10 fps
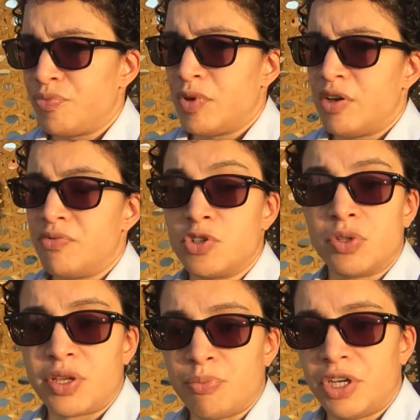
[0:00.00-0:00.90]

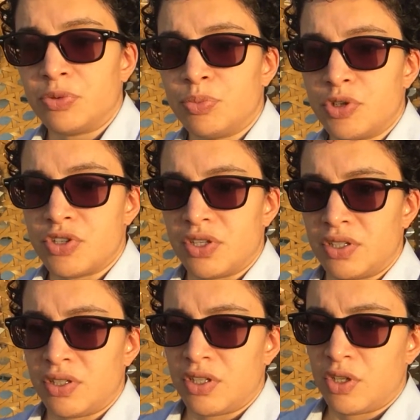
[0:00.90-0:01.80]
visually impaired
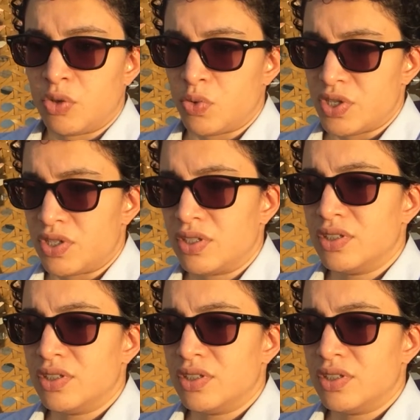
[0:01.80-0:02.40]
person who is